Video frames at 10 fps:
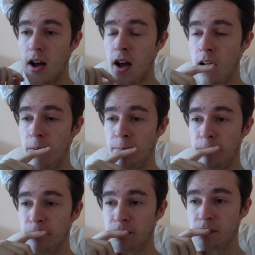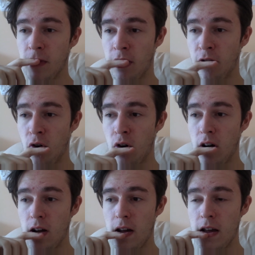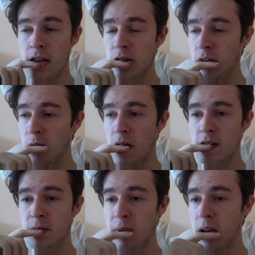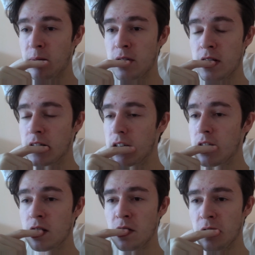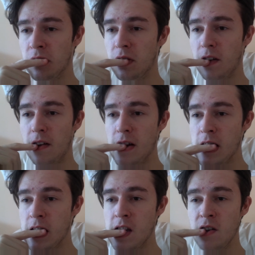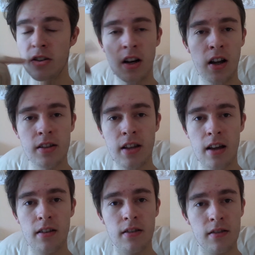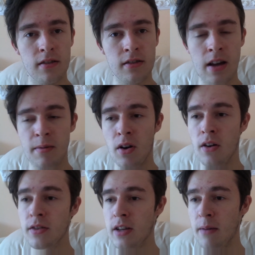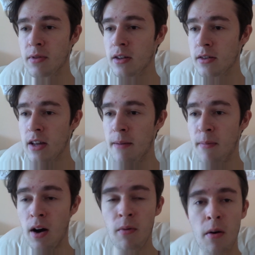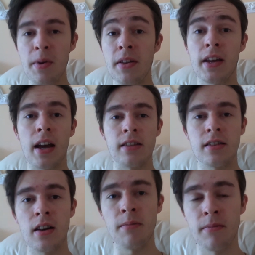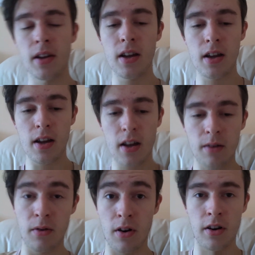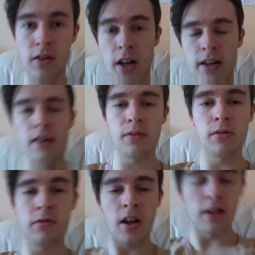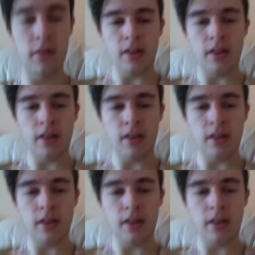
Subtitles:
I thought, is there any way to be able to sort of utilise that same concept? Because it might well be the case that we've got a new shed now, it's all done,